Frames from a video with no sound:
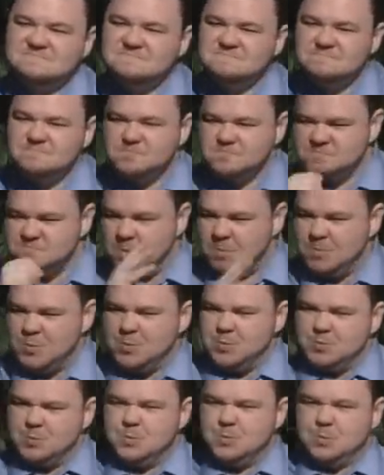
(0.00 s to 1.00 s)
In
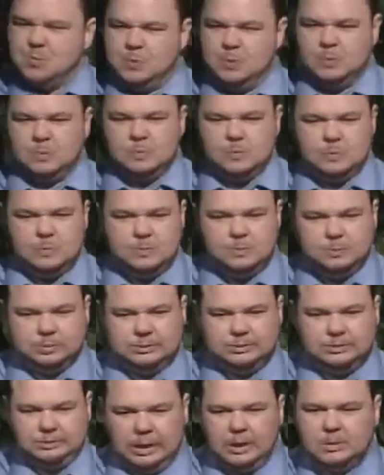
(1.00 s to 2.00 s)
86 it was not
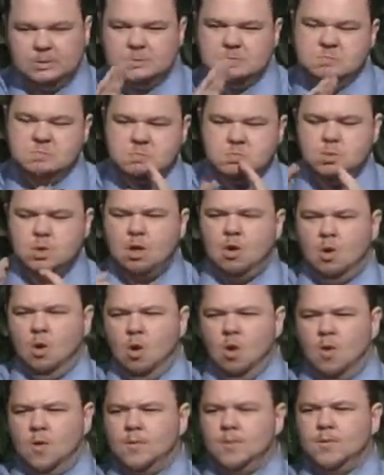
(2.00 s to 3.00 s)
easy they were
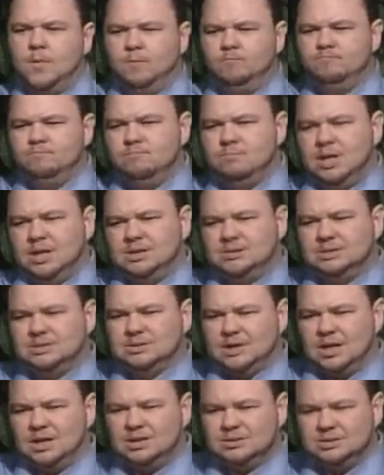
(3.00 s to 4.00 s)
here, but it was a
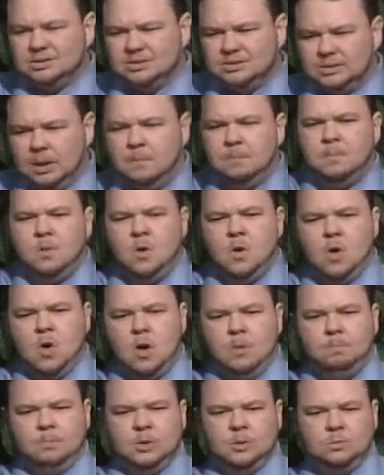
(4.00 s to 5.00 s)
lot of struggle.
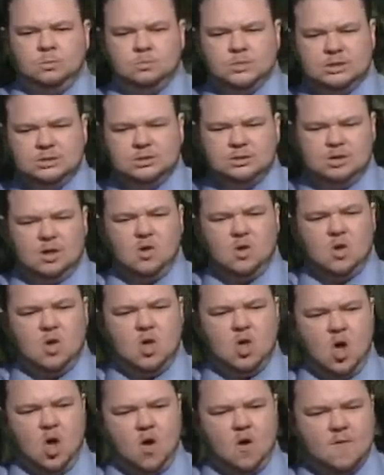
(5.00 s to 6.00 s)
There was a lot of
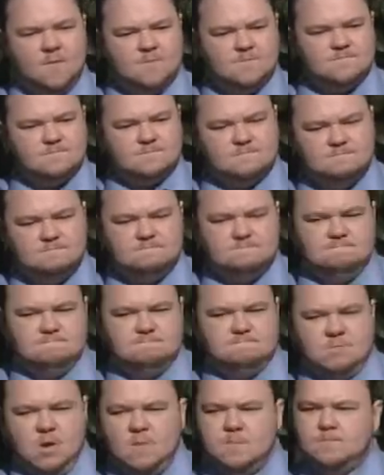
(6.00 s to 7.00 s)
sexism. There was a lot of
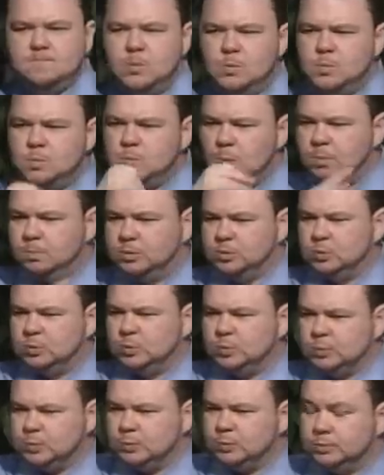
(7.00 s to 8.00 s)
resistance and oppression
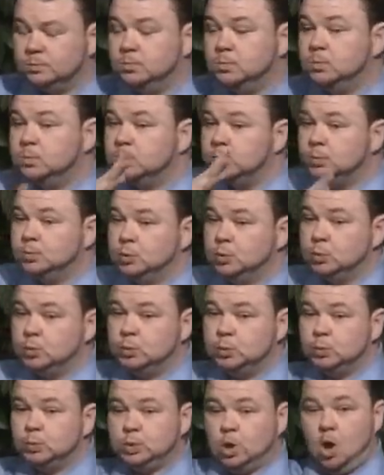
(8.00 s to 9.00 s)
and
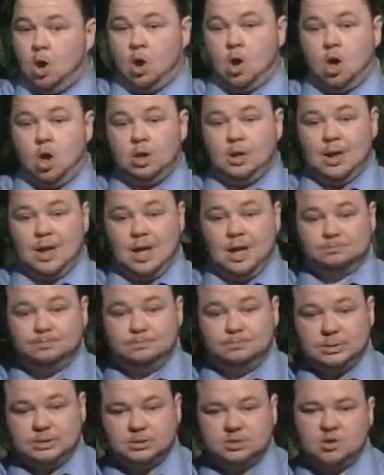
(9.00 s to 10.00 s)
marginalization of women
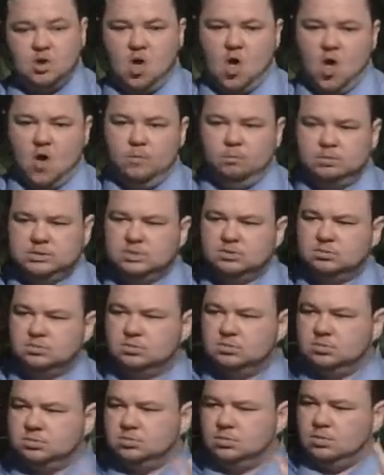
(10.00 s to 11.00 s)
students here on
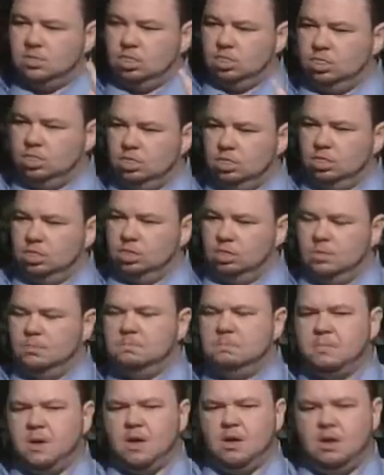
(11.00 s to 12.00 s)
campus.
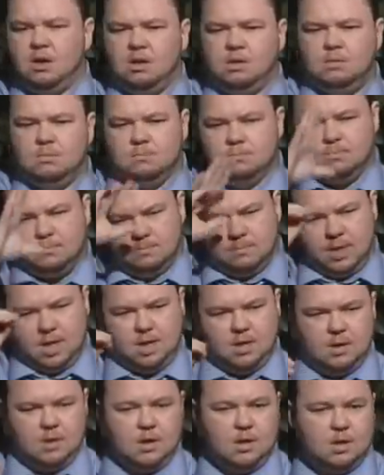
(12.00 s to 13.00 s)
They
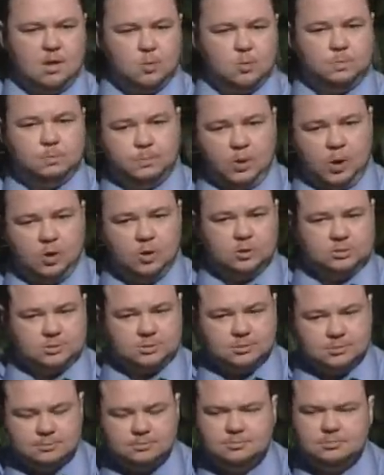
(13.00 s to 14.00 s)
again were
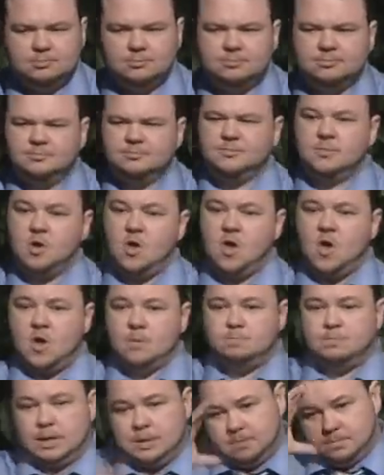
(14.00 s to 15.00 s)
seen as second
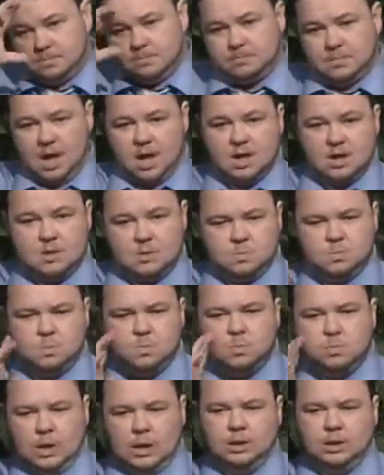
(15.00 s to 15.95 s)
class citizens.